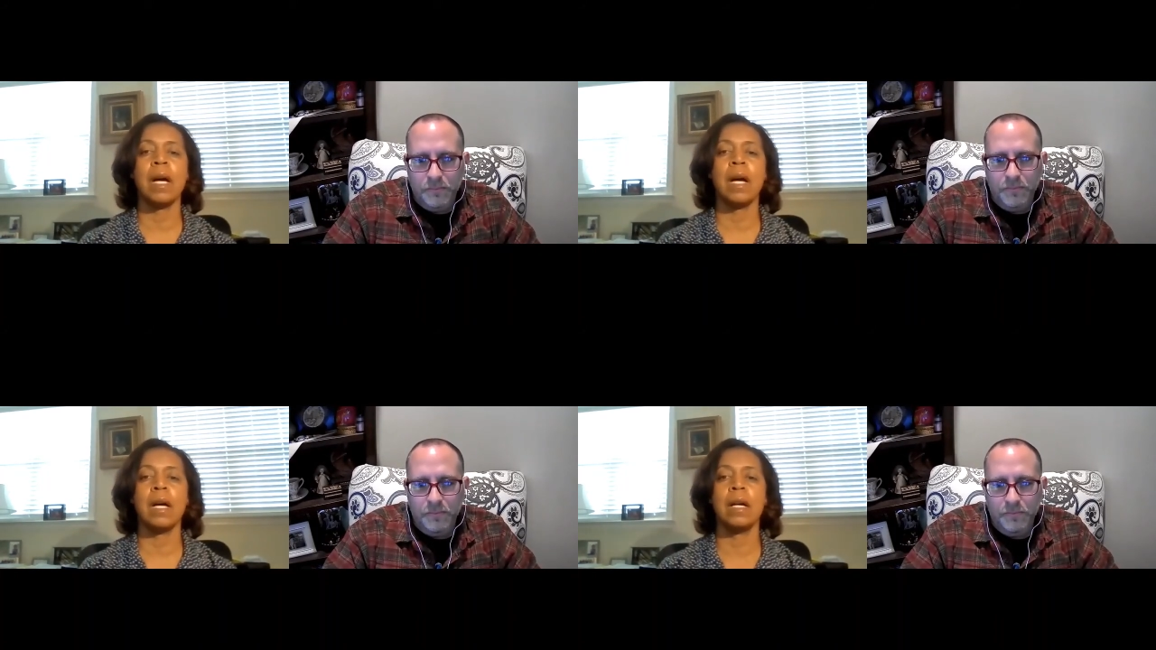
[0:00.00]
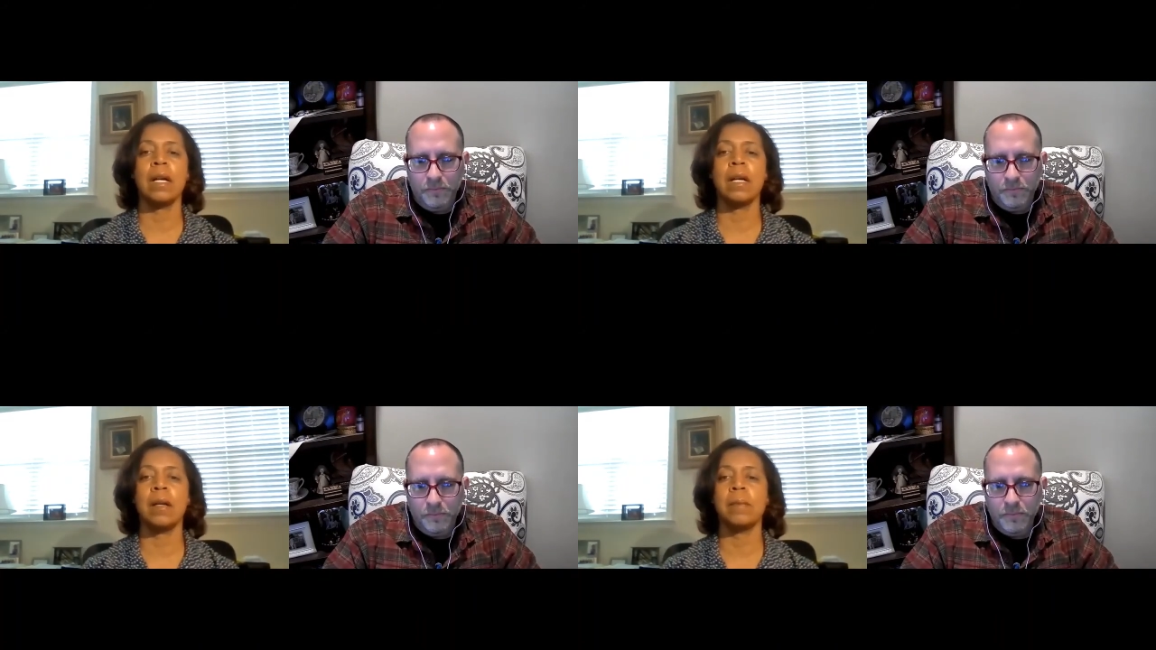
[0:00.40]

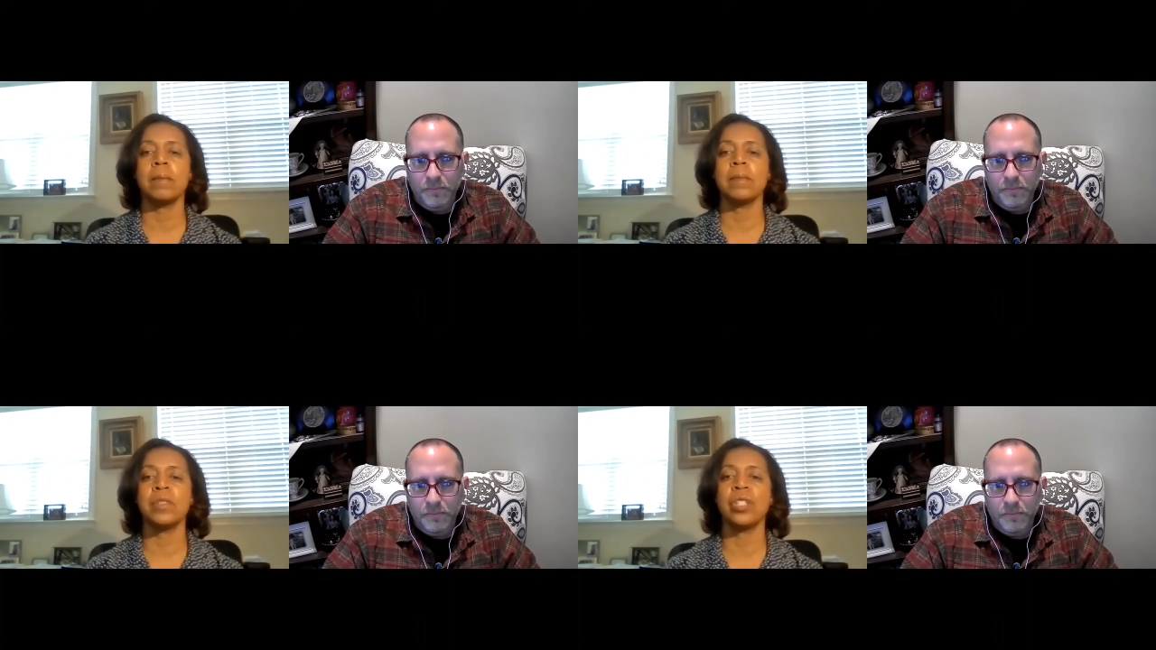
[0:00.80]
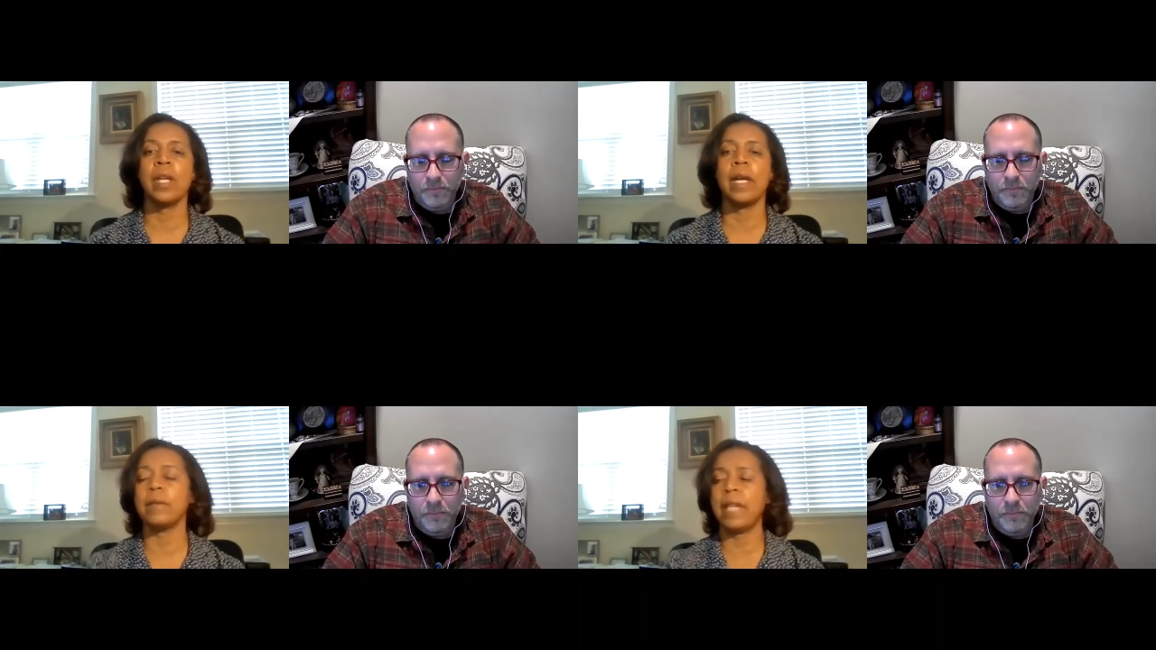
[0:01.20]
Speaker 1: um,
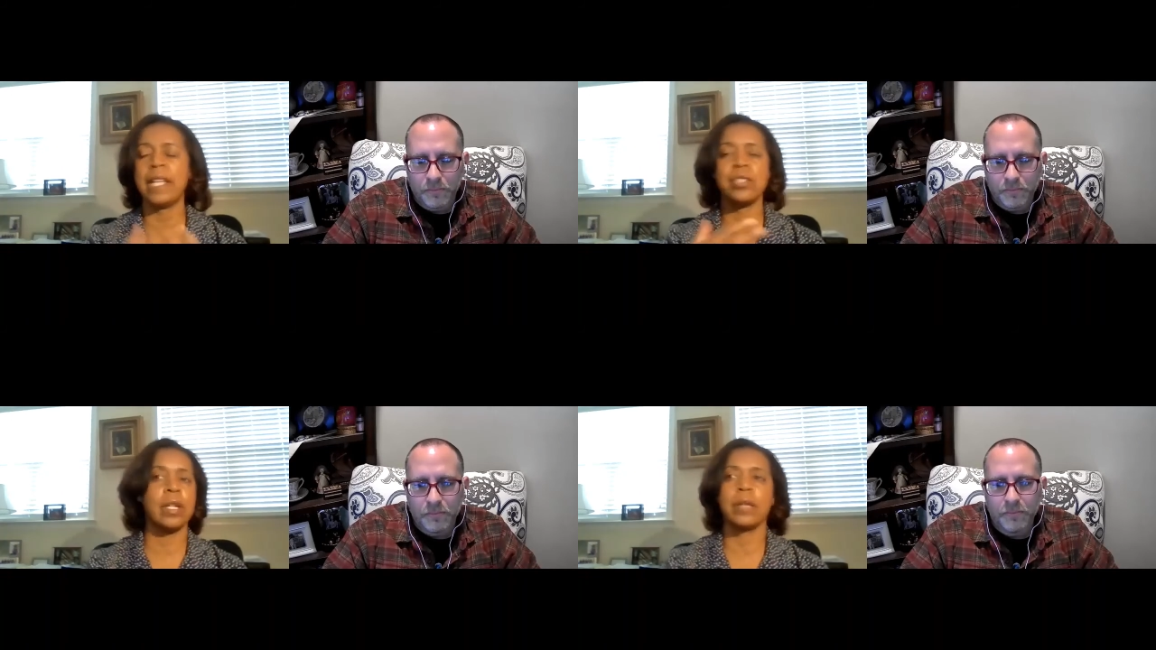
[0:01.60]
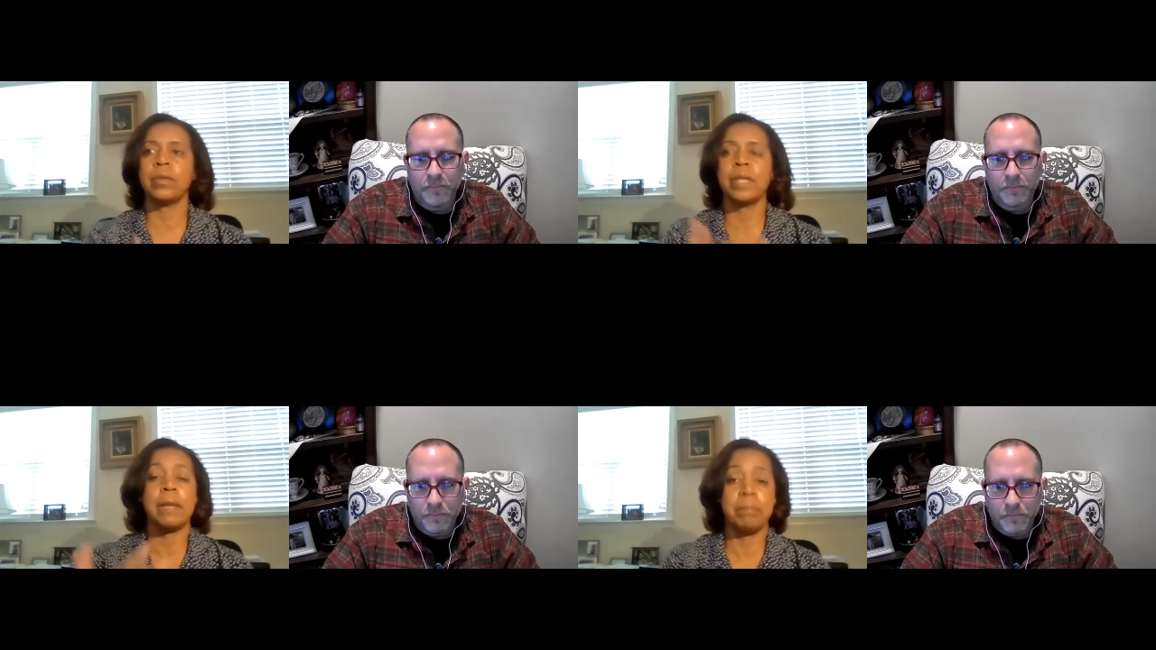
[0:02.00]
HR equity
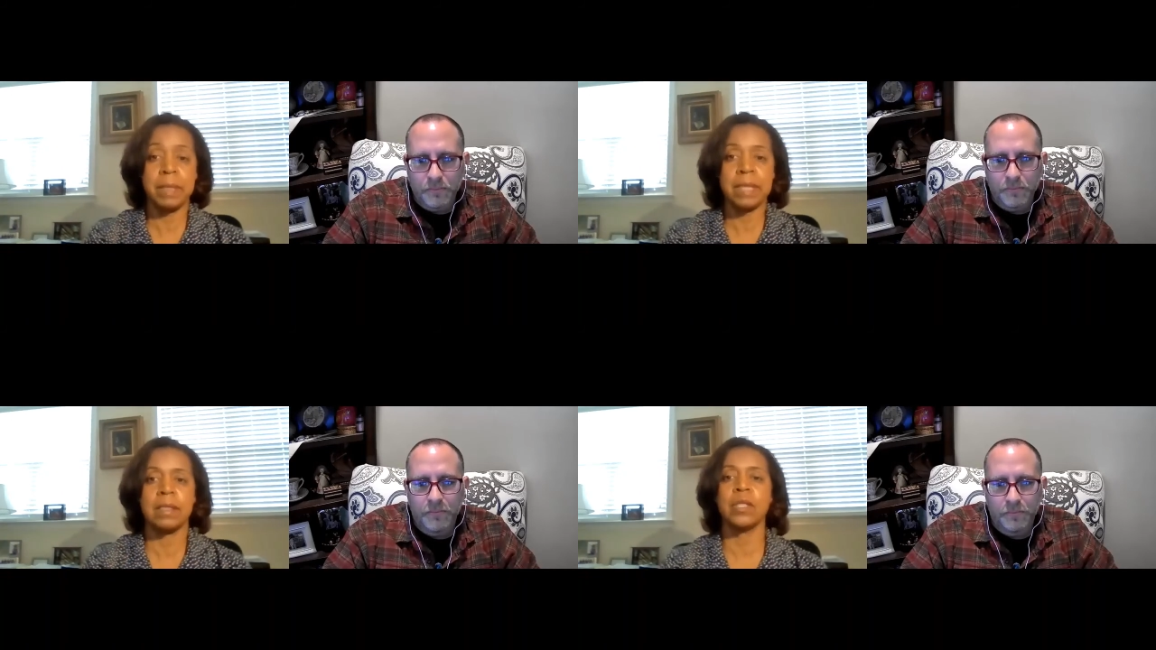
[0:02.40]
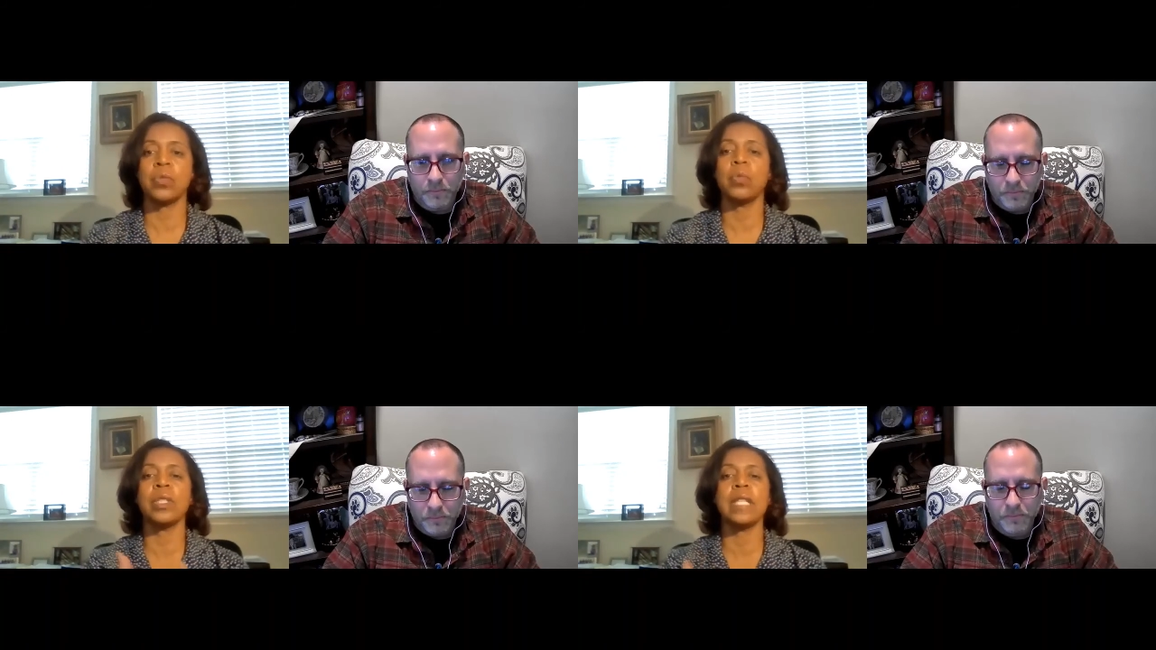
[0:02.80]
in business will
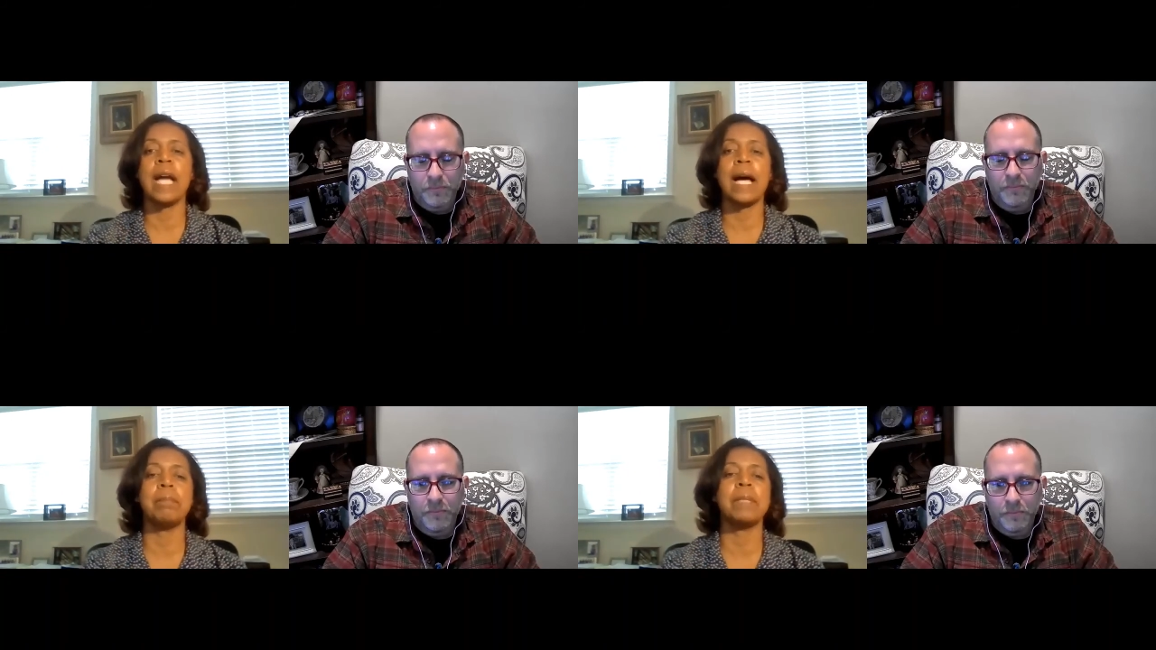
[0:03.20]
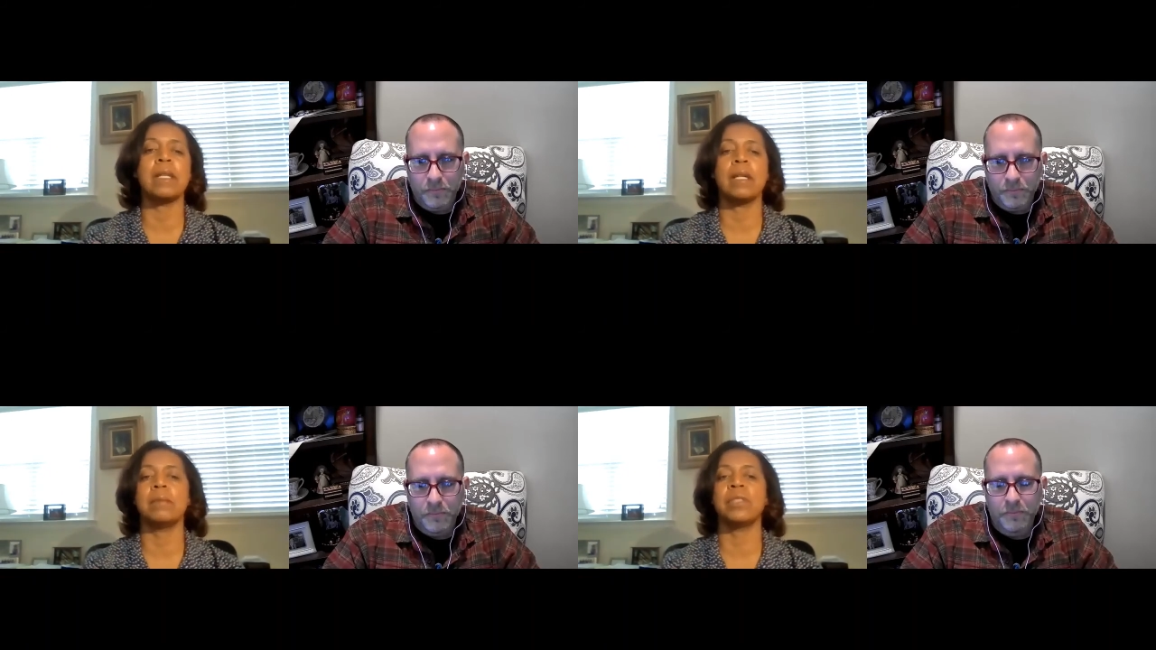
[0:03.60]
not
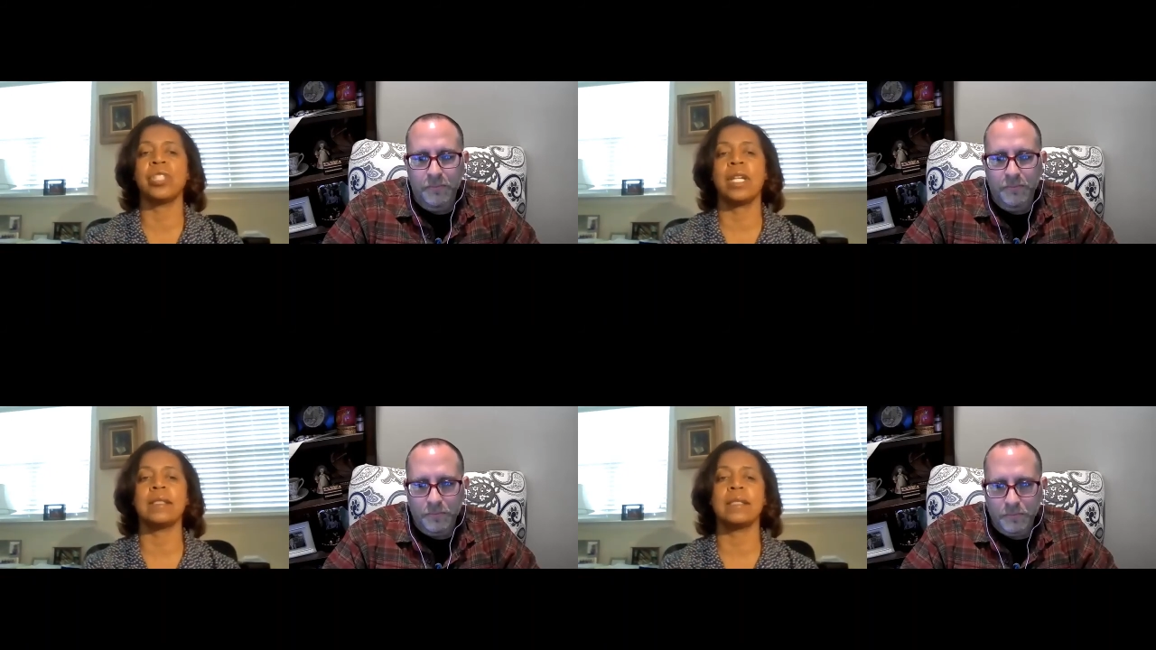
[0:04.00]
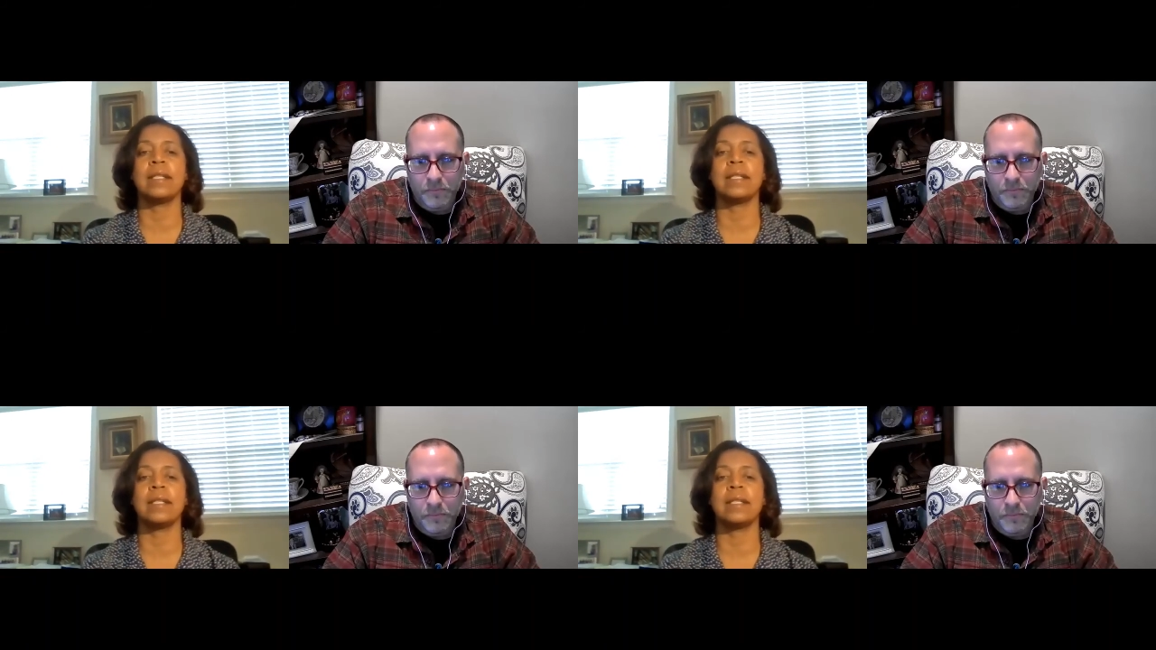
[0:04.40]
become just a